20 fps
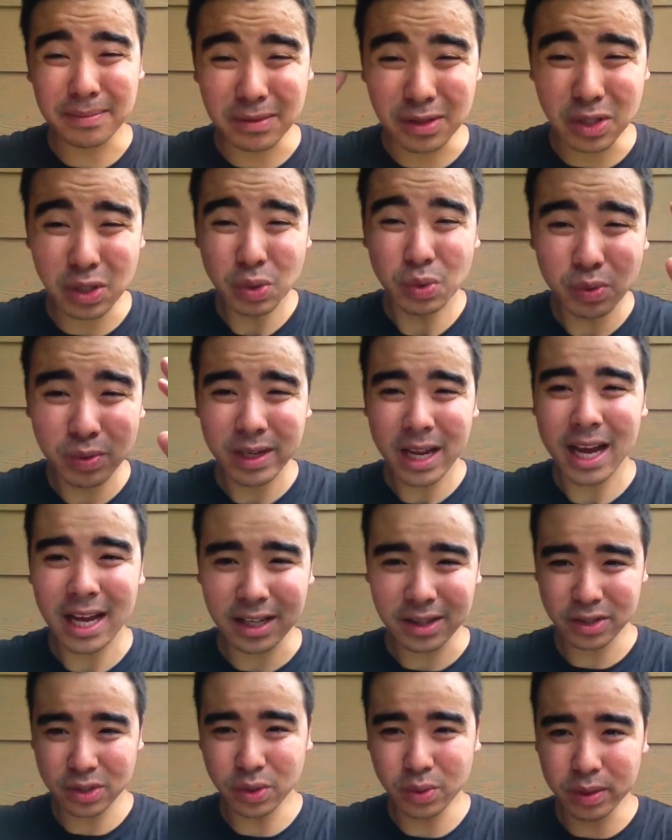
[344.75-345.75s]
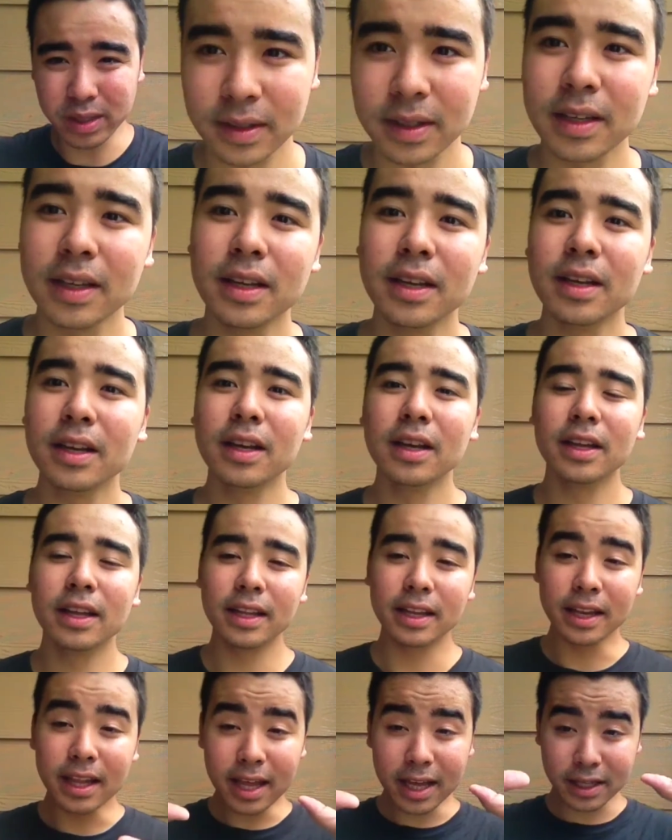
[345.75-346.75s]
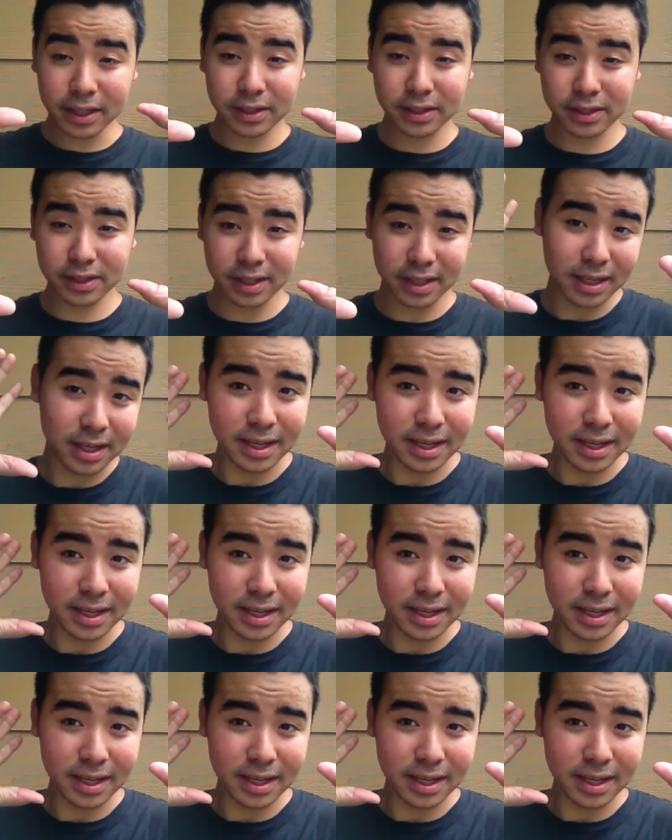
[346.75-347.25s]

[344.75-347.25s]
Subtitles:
Do not do it. Next